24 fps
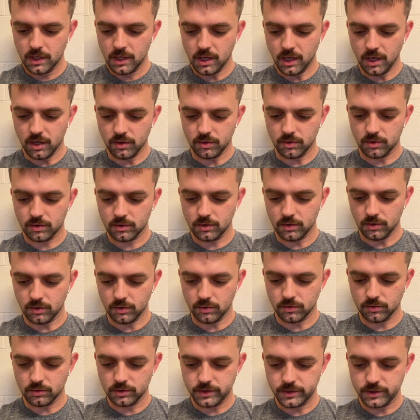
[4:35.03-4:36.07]
in
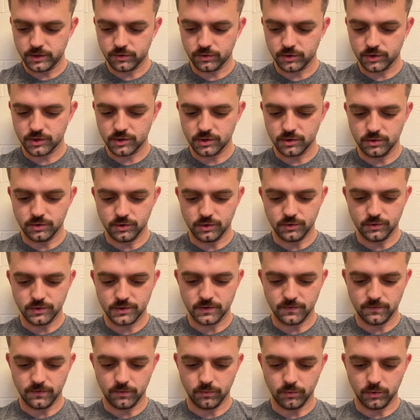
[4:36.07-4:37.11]
early Christian use
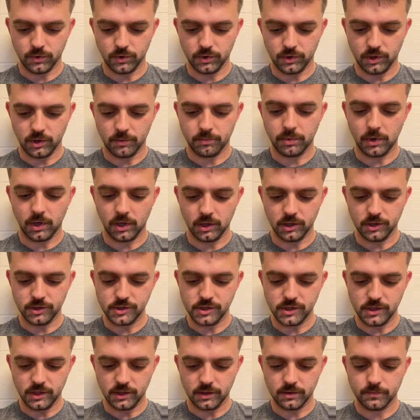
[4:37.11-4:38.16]
of the word
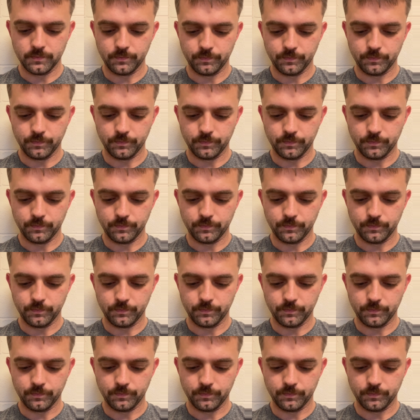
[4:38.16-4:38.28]
apologia,